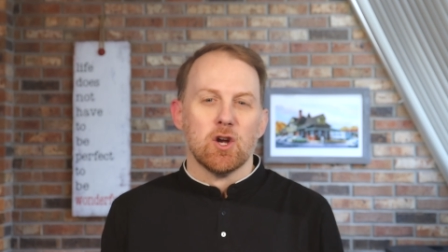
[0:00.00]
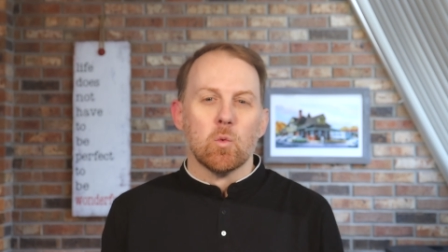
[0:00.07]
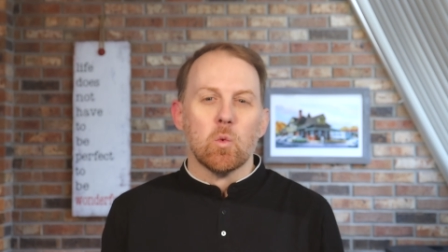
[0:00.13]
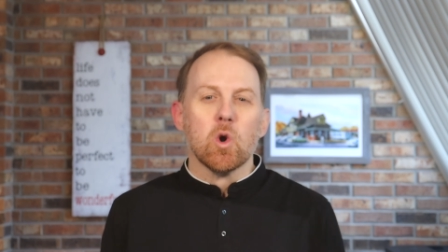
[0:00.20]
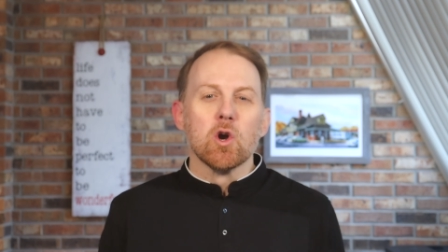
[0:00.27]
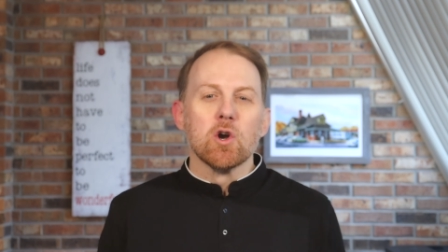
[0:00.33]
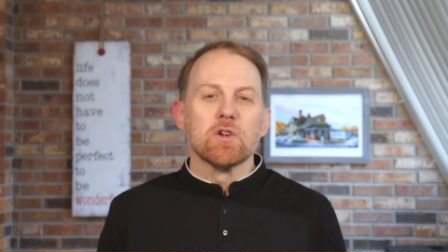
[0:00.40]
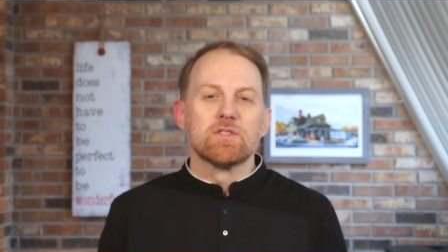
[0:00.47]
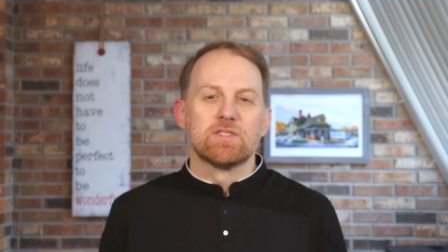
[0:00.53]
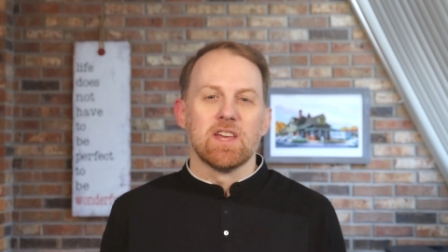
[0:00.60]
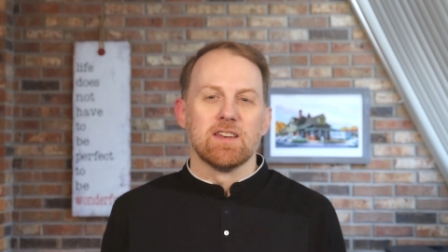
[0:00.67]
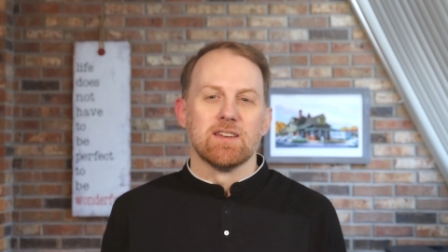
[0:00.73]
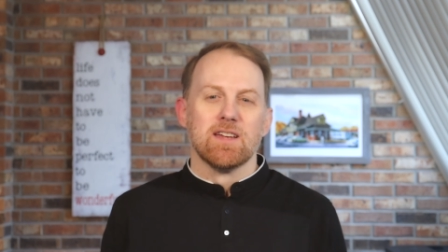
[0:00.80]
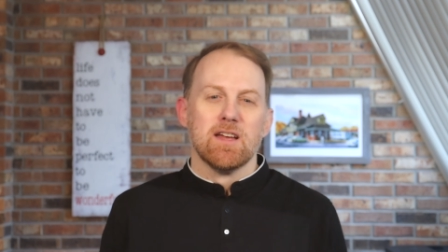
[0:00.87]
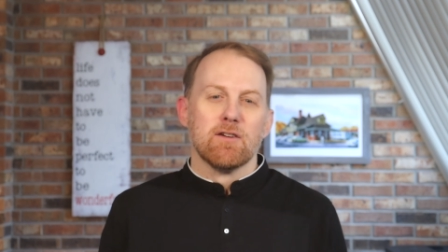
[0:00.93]
words
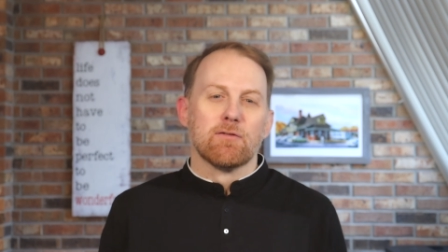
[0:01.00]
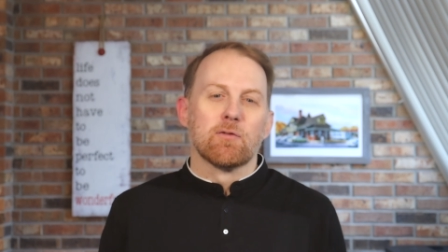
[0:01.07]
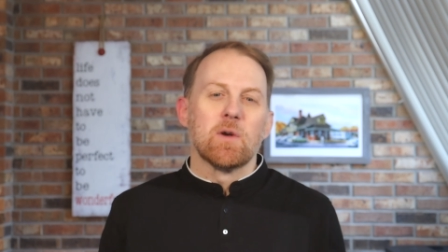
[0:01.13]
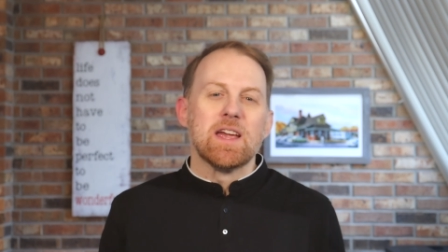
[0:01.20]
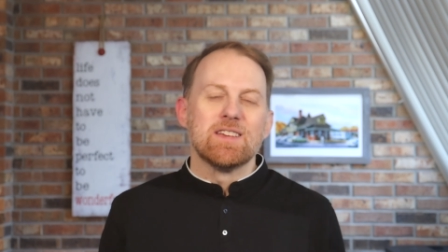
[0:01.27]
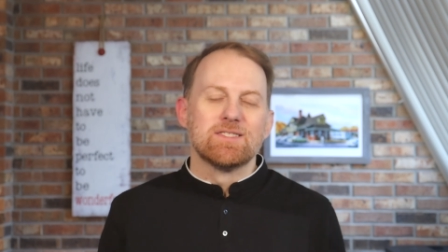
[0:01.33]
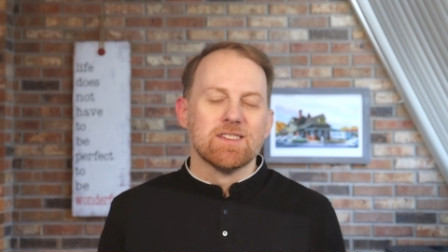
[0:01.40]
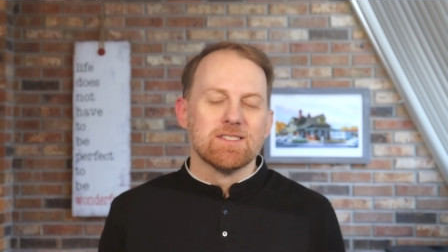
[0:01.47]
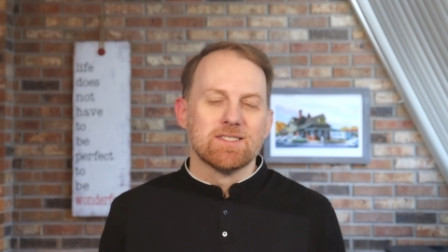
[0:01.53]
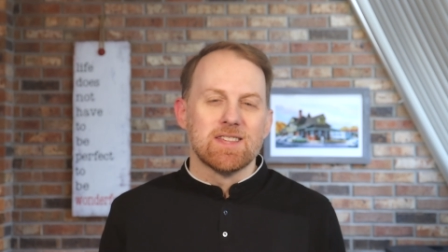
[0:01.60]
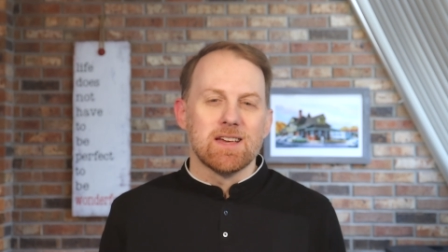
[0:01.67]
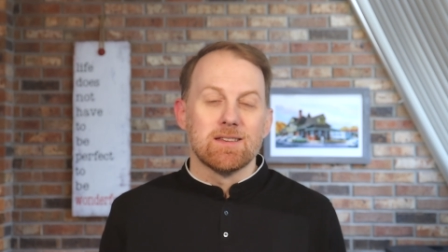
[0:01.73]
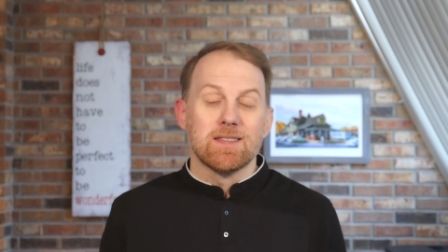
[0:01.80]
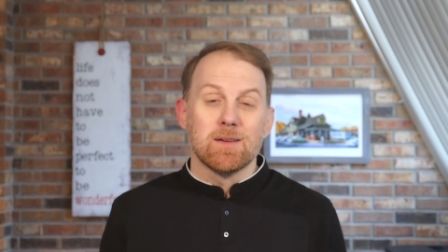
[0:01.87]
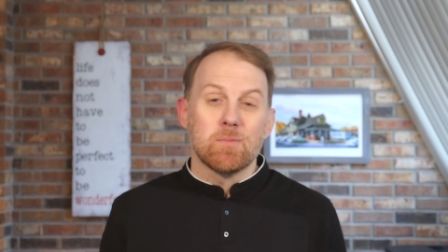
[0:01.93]
and phrases
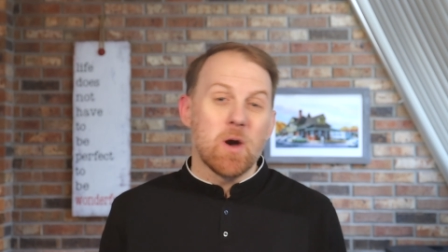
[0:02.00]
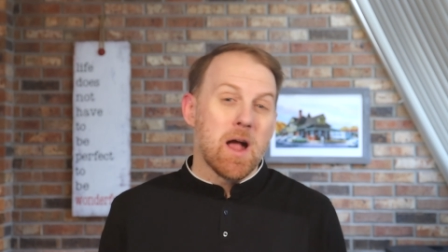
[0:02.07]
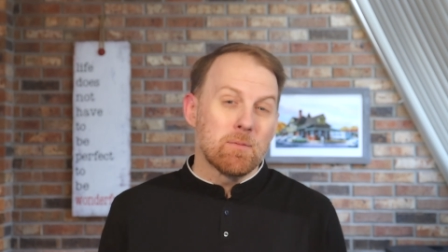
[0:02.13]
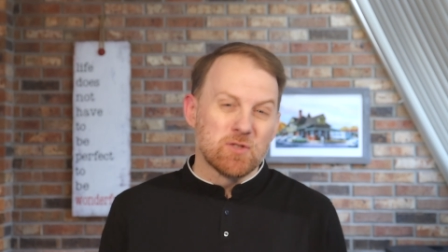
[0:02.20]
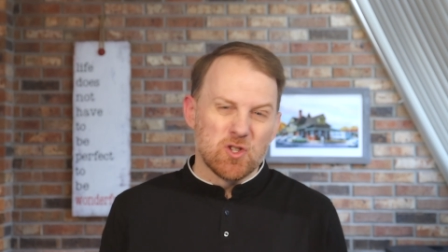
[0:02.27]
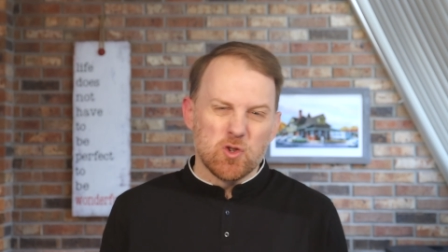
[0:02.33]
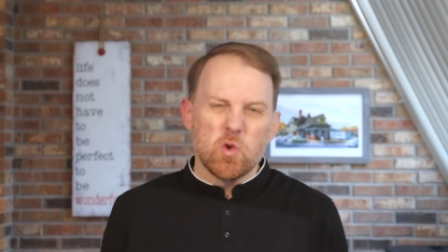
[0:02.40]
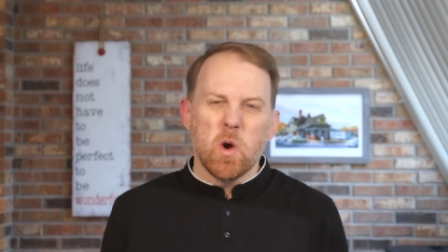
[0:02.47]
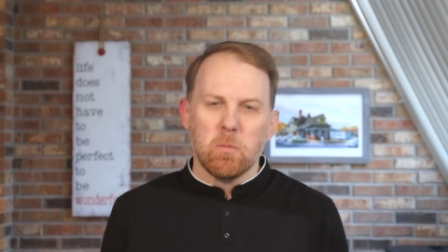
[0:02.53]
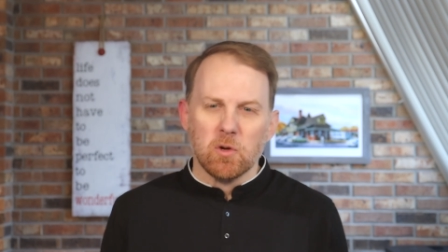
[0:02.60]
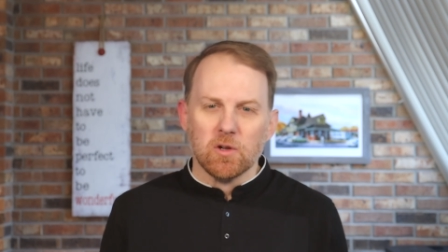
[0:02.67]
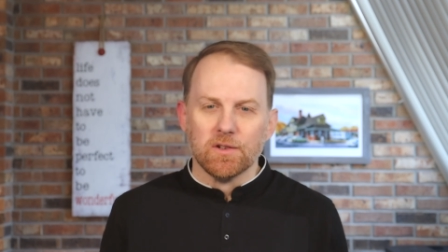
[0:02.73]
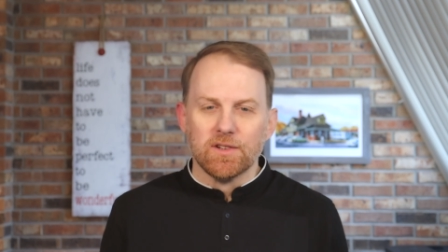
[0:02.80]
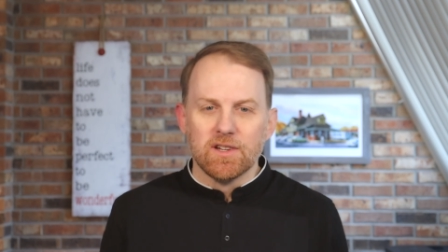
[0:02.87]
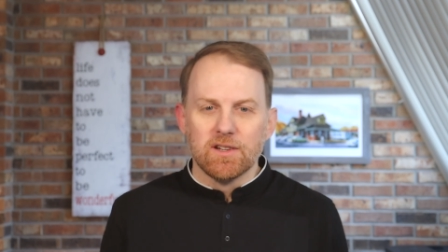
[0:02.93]
that, that perhaps
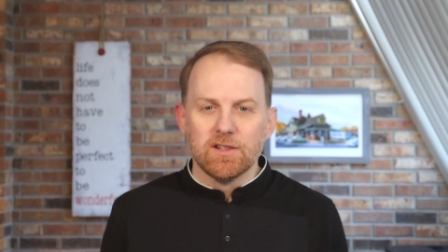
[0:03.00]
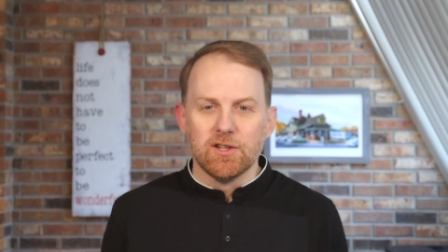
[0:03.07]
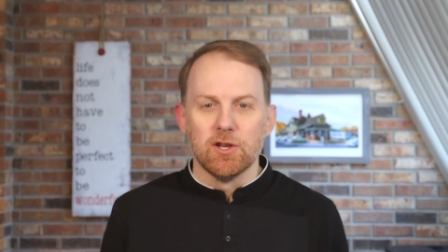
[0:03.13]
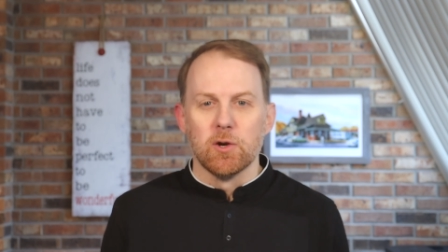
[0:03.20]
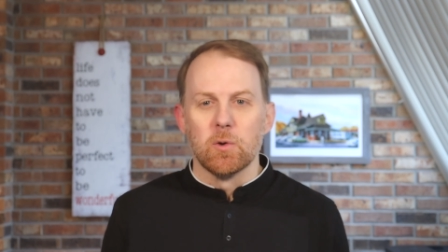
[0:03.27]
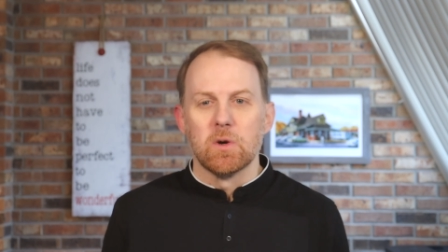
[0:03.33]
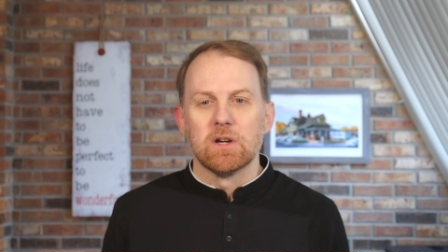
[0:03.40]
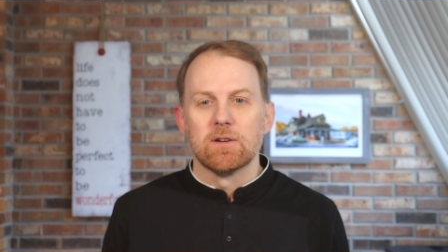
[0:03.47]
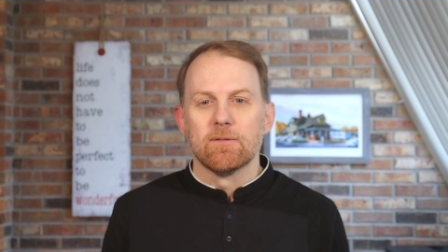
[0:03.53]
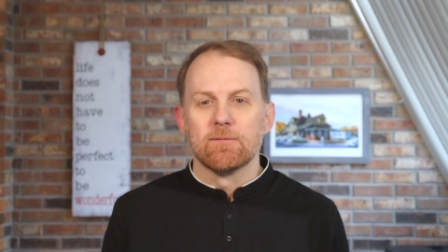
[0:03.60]
troubled you.